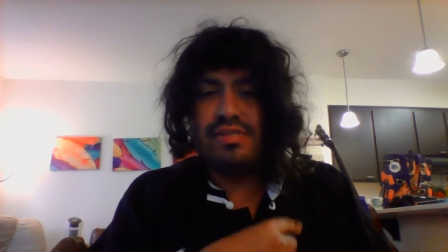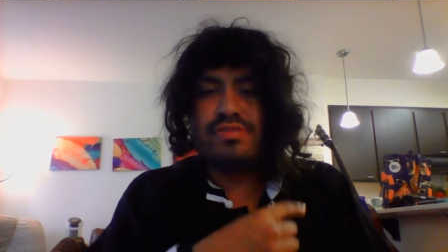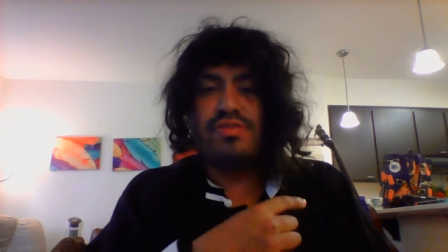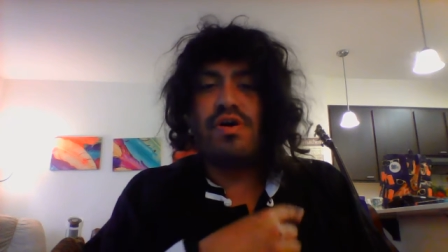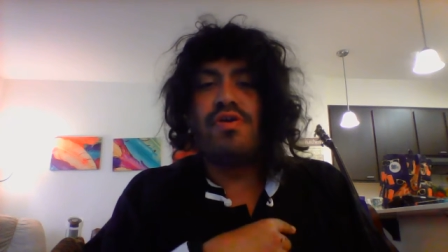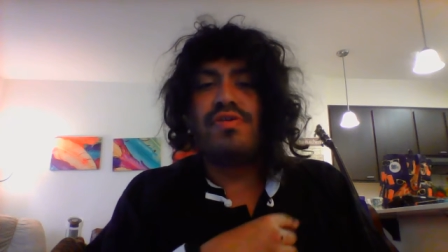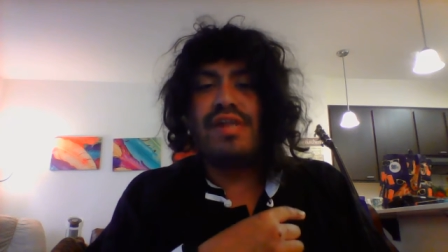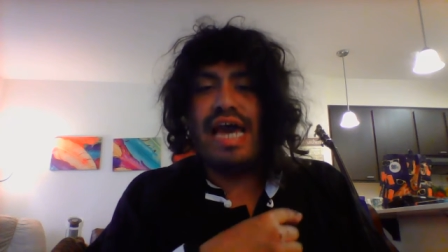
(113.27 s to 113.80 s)

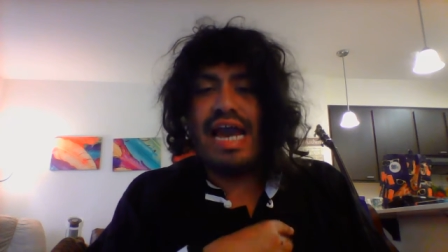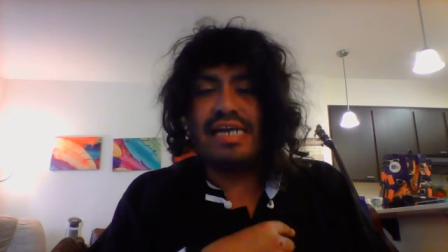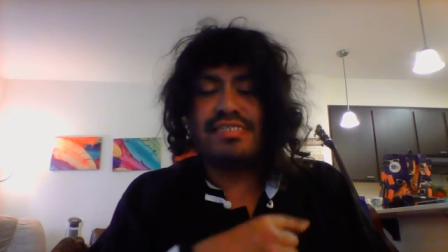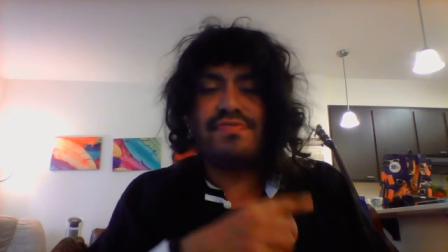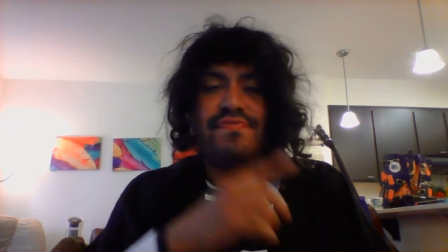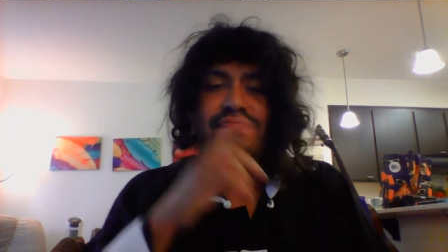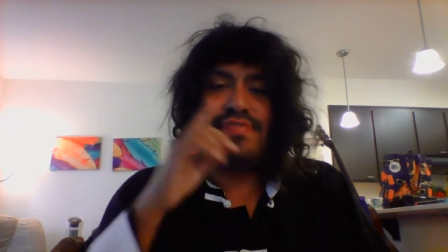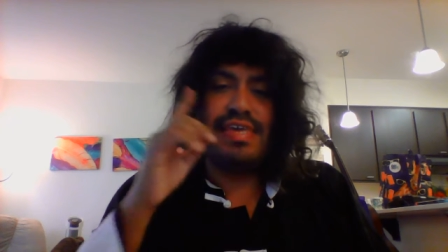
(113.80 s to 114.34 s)
Don't act.
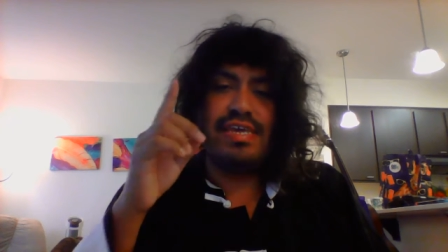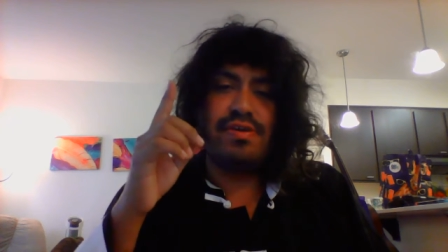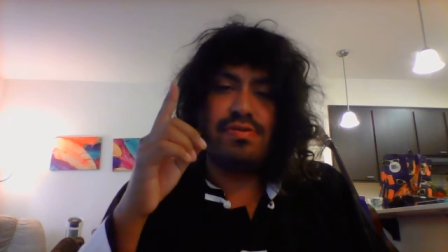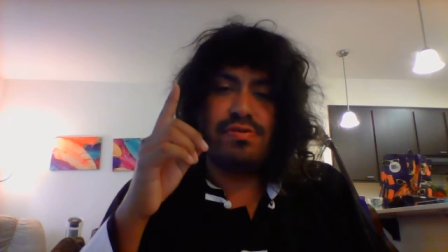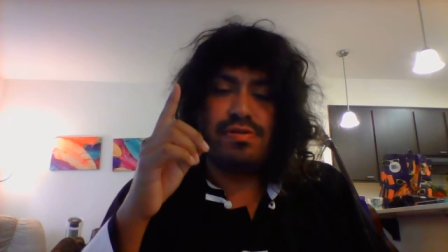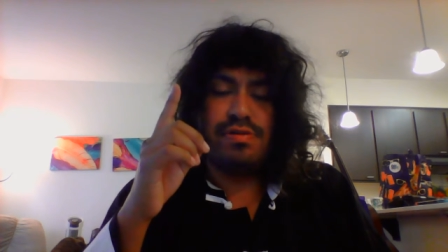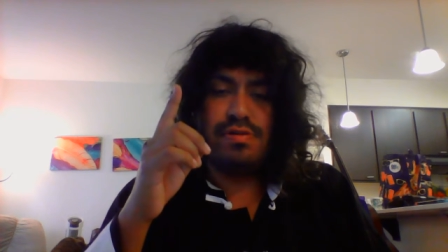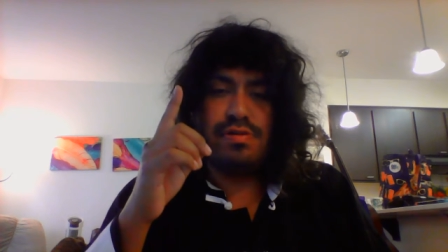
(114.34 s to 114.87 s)

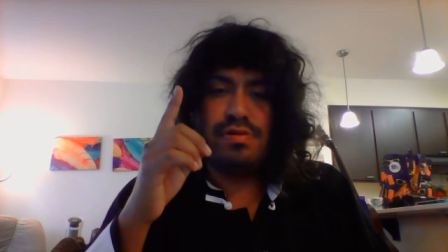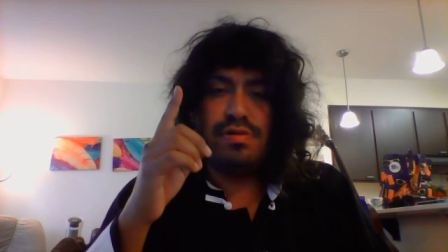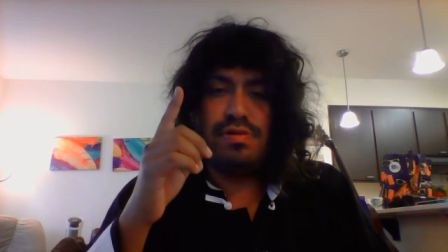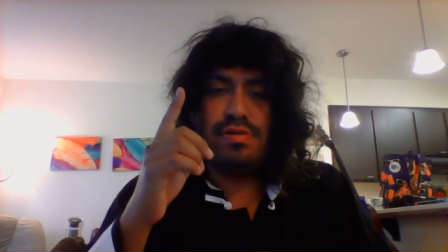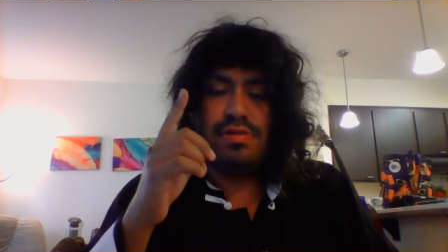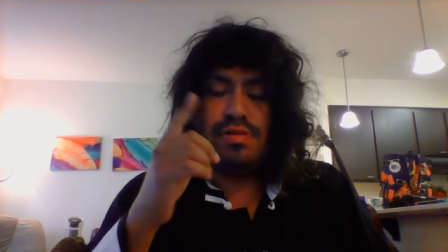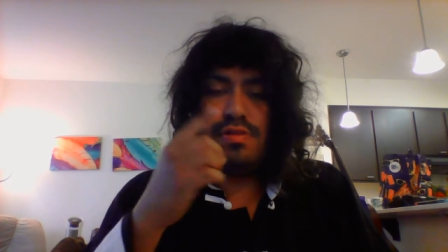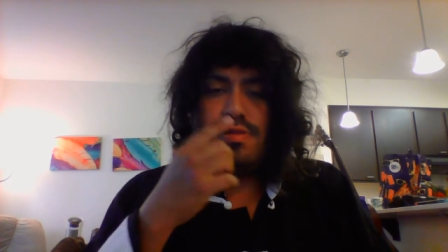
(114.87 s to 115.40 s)
Feel.
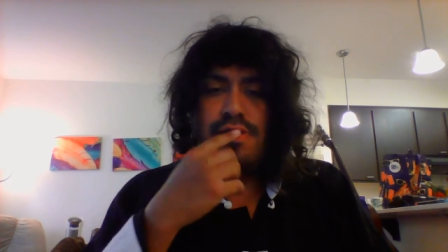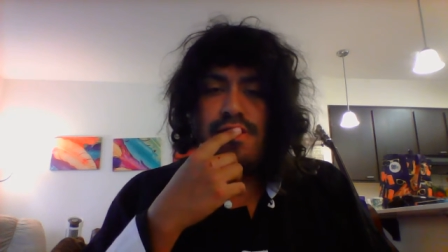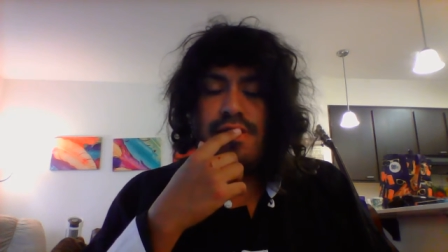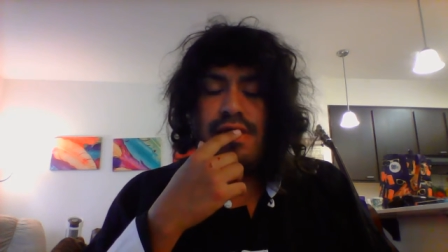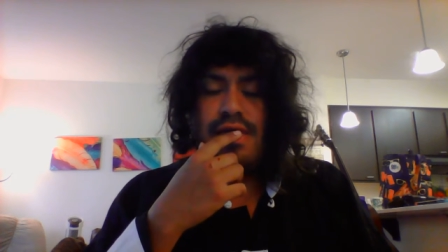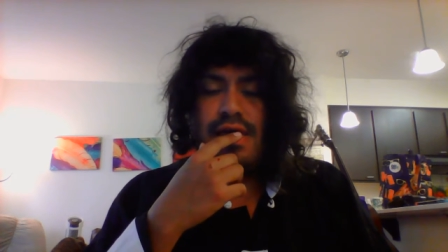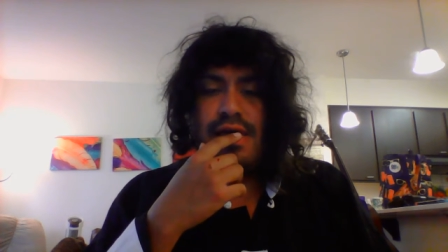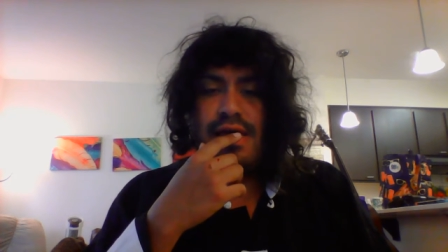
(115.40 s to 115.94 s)

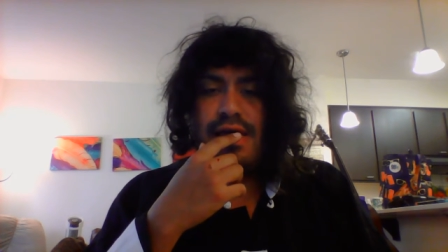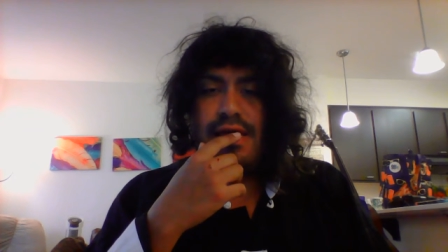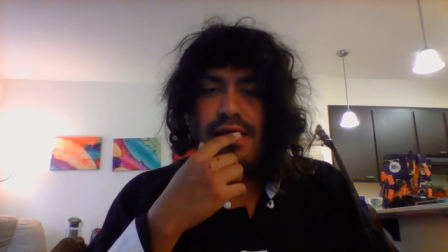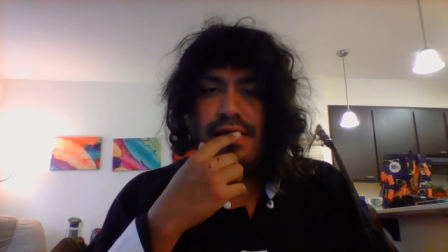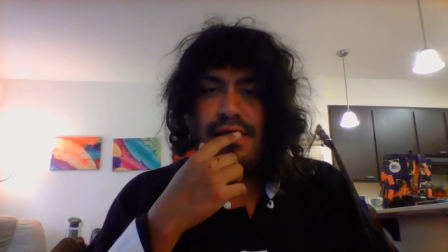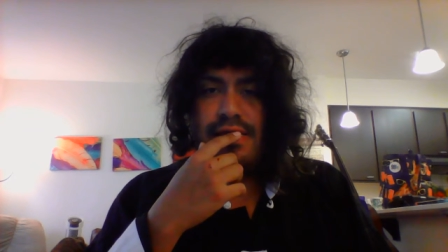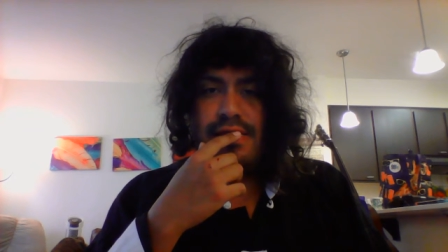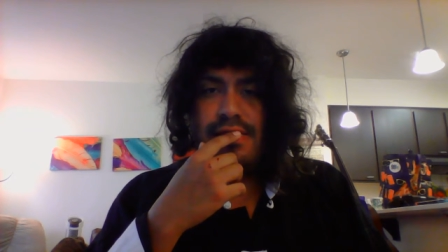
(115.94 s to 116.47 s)

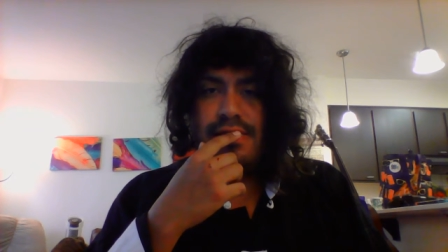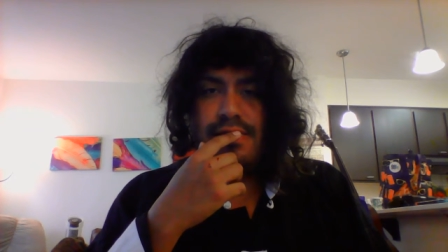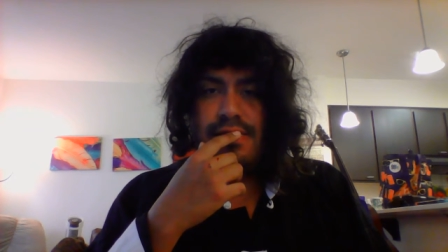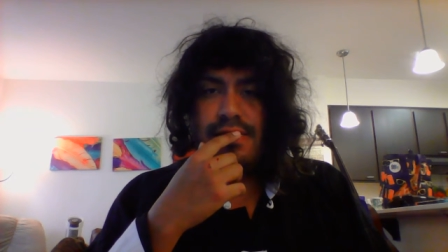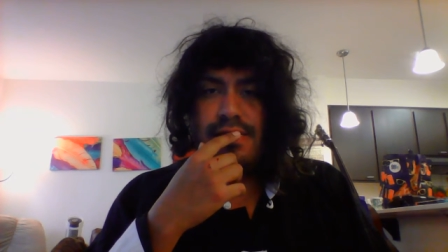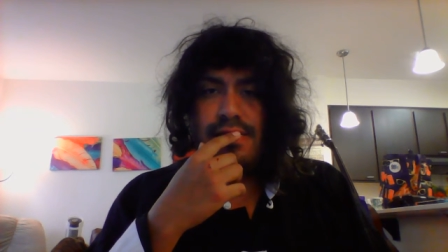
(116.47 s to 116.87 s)
And